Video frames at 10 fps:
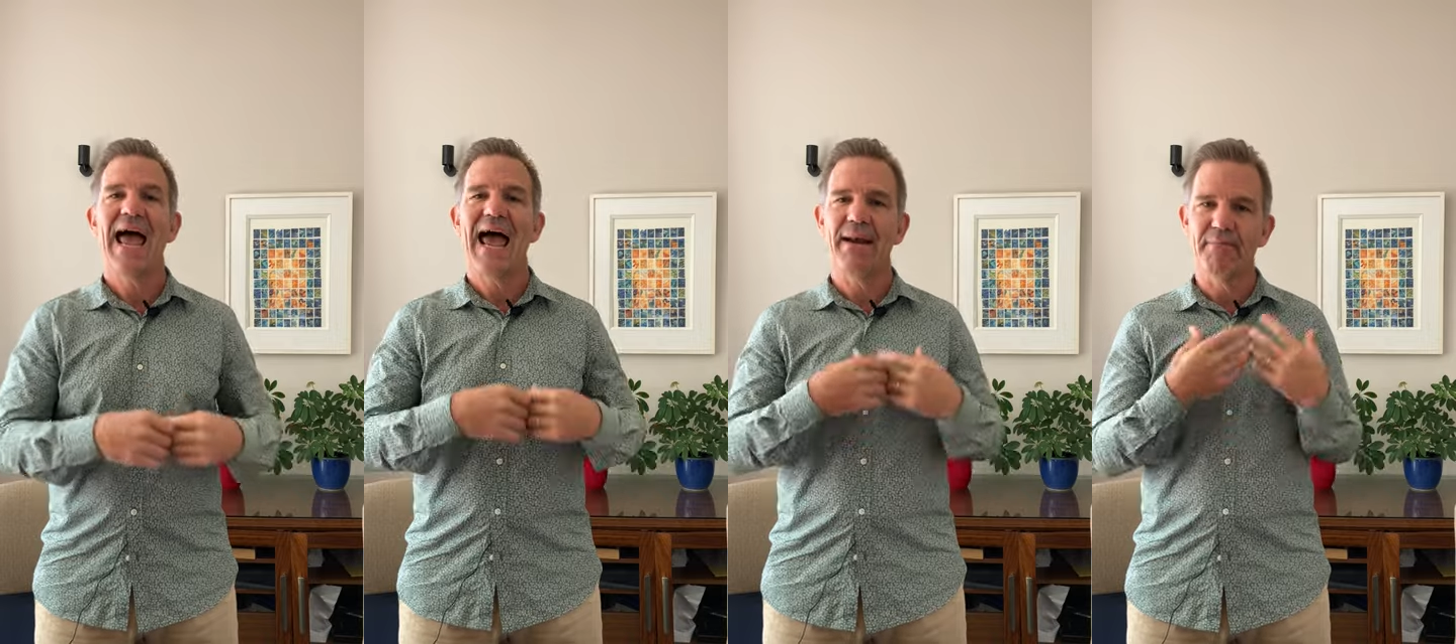
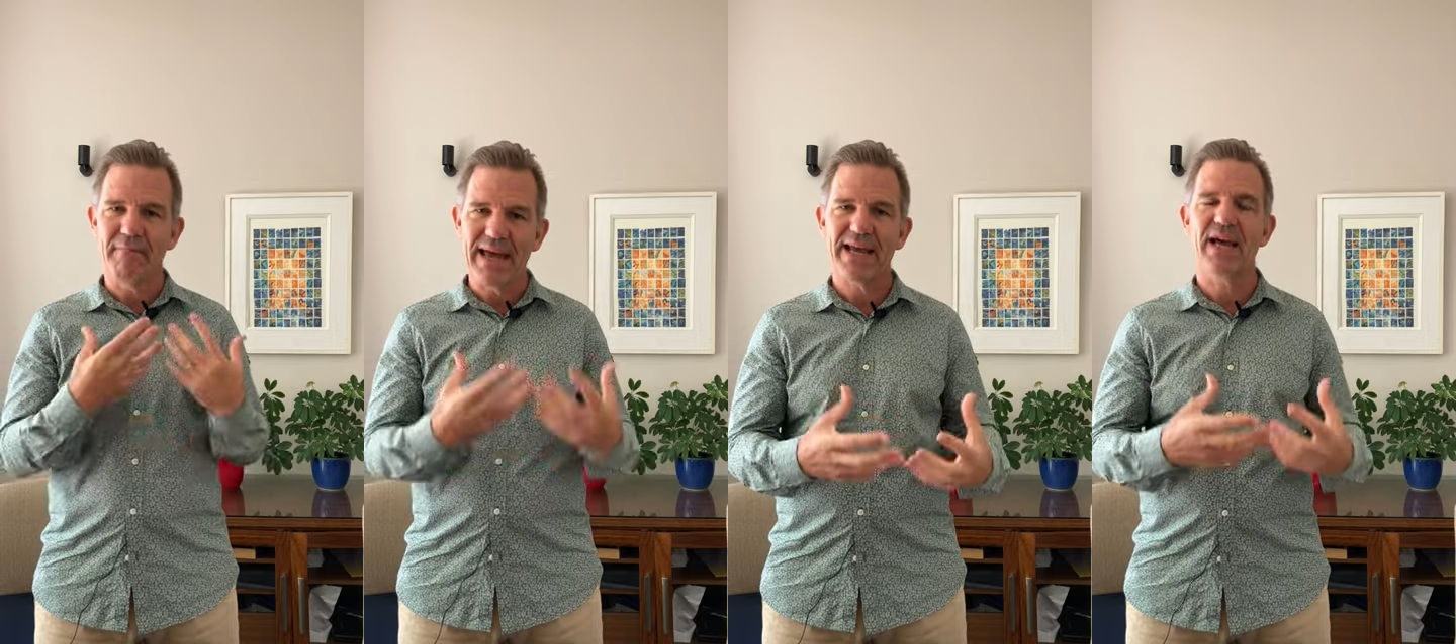and
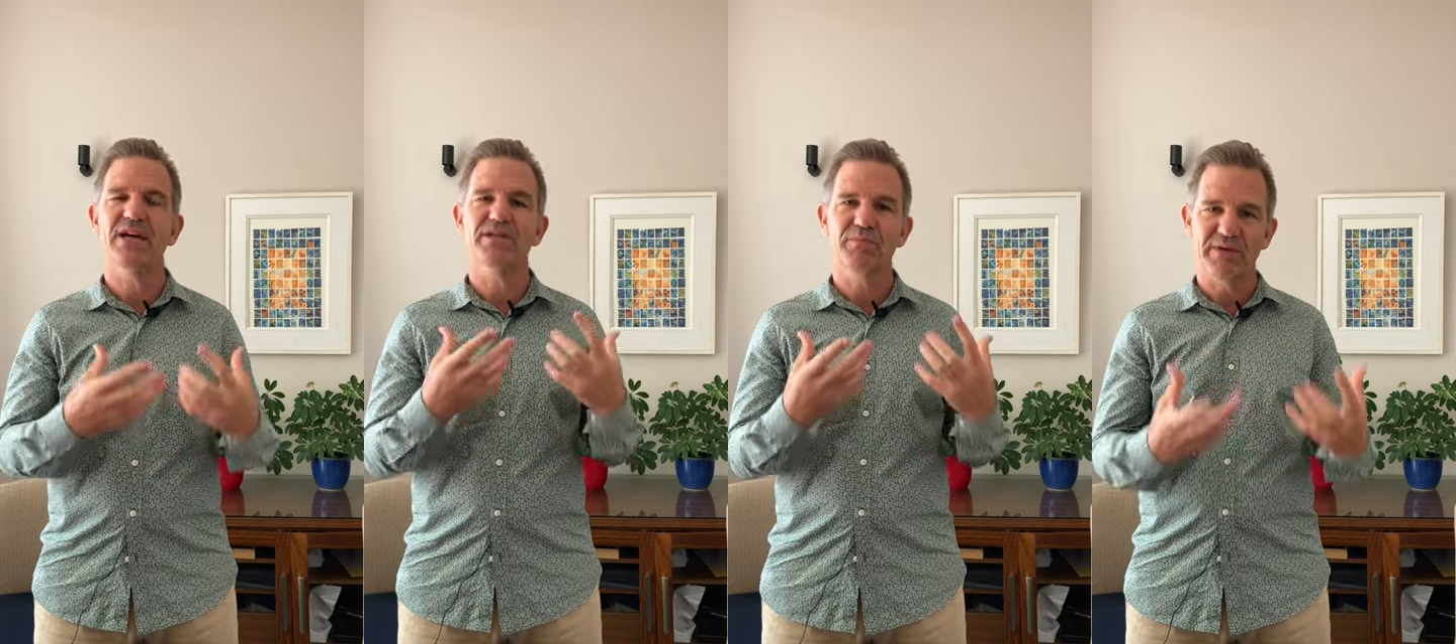make
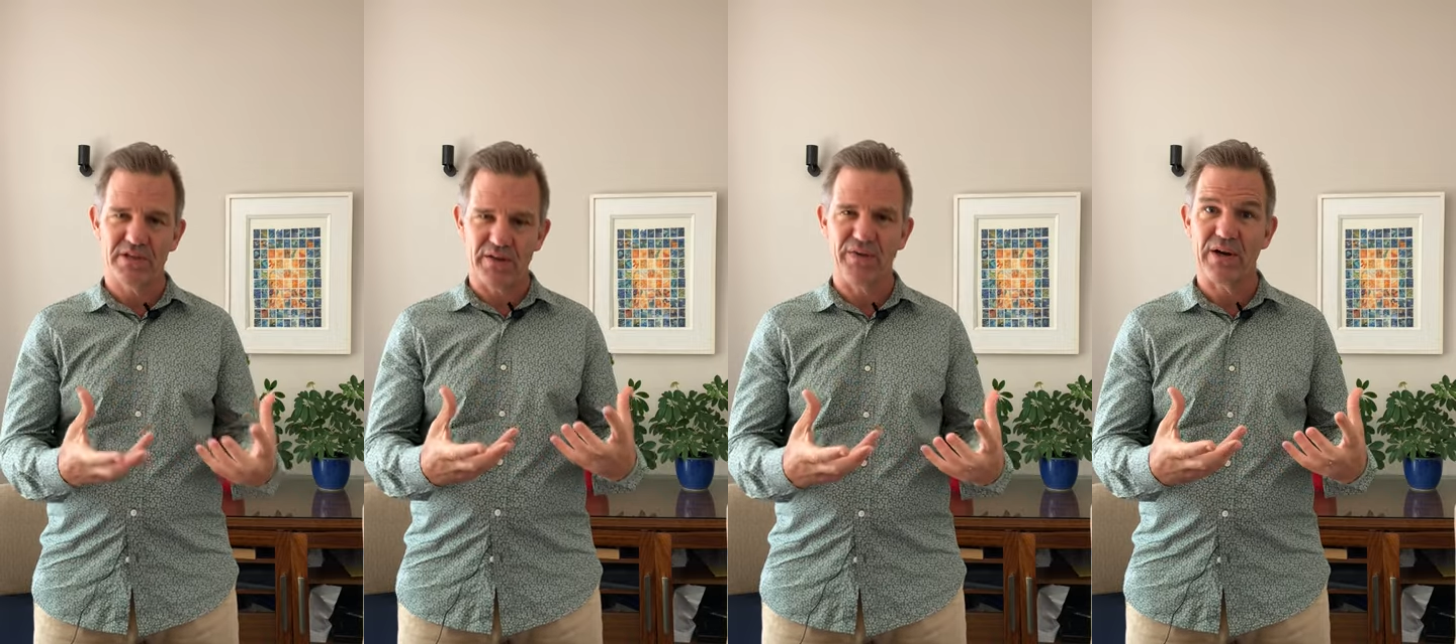a
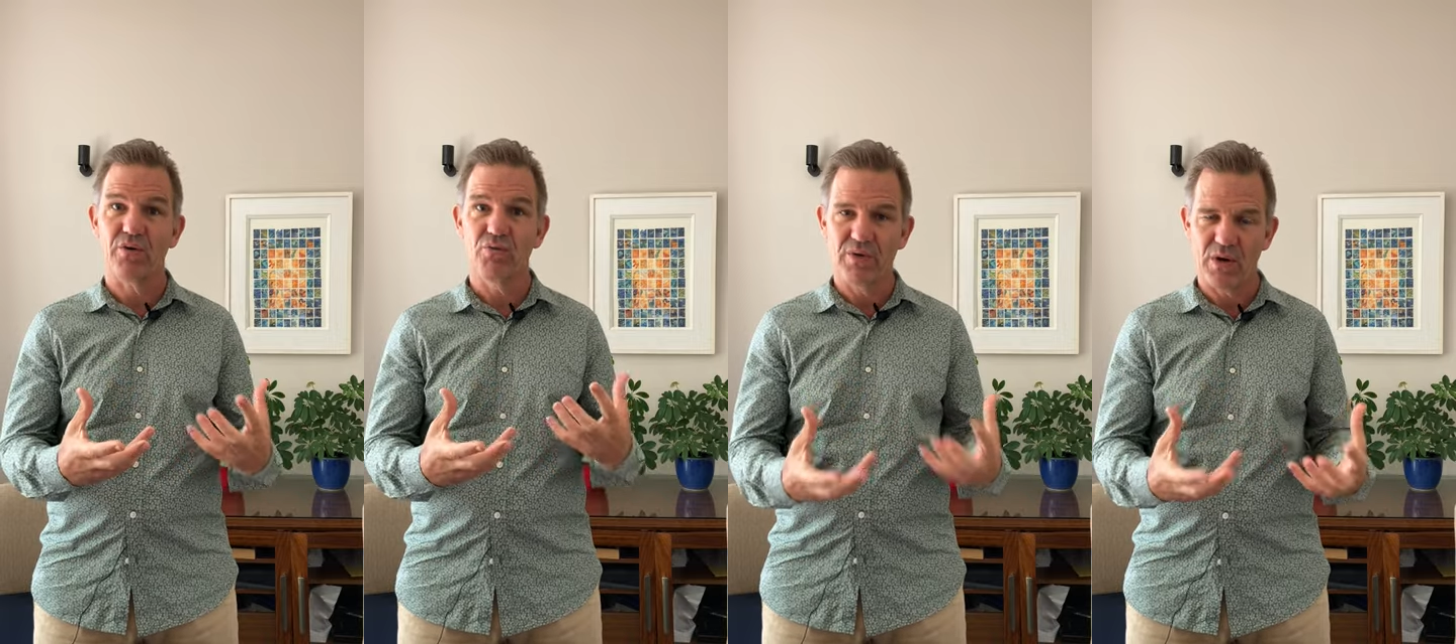specific
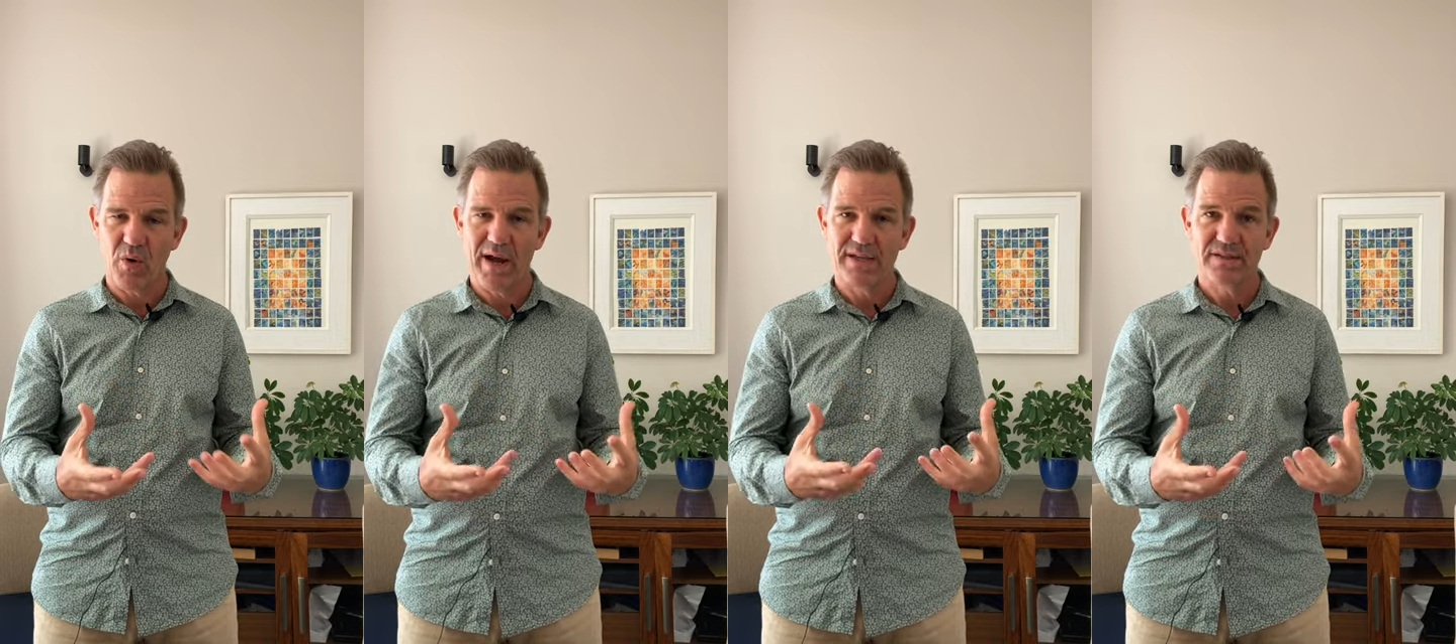
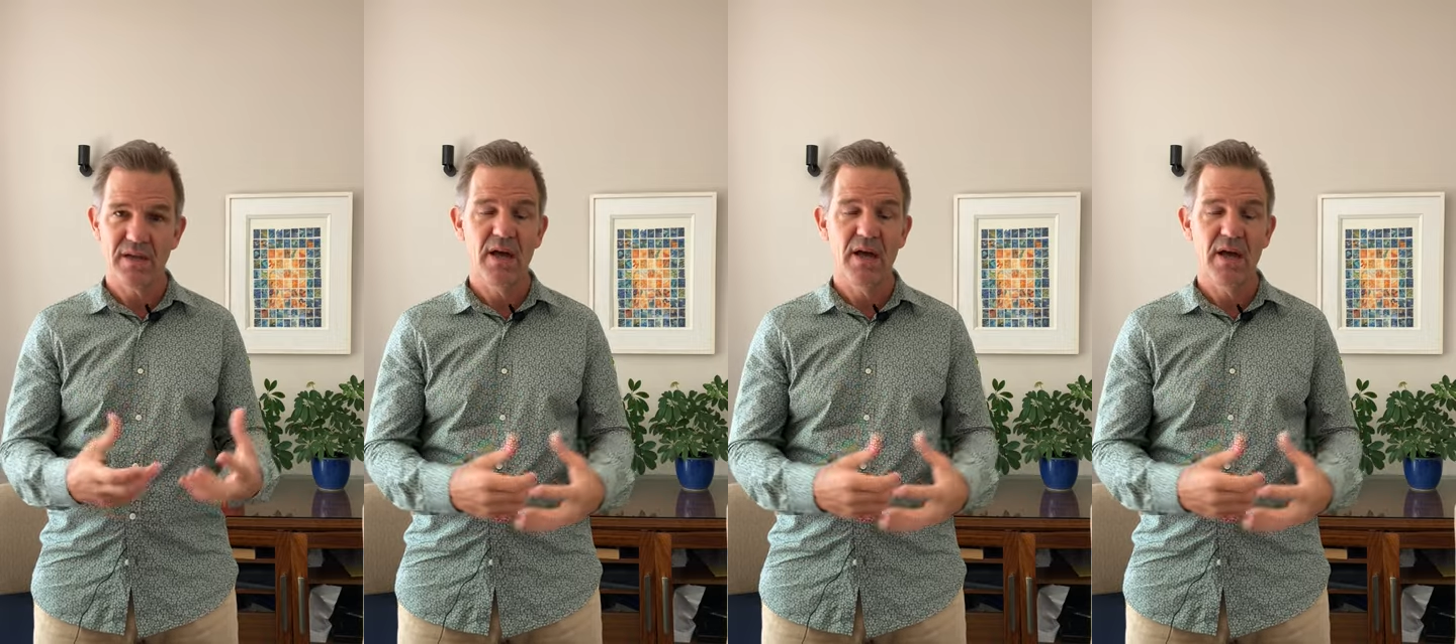request.